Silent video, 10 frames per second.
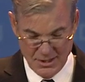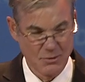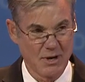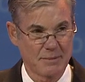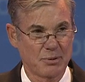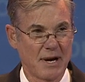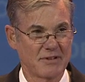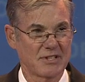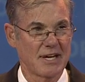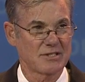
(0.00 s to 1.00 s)
who want to
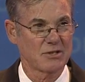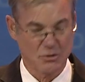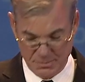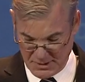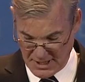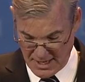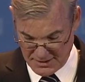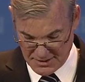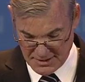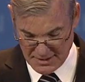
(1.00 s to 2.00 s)
privatize and
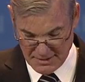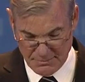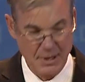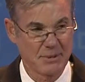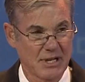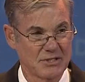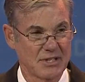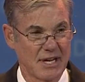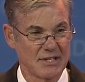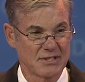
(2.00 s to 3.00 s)
corporatize public
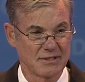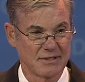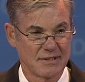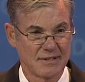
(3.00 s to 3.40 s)
education.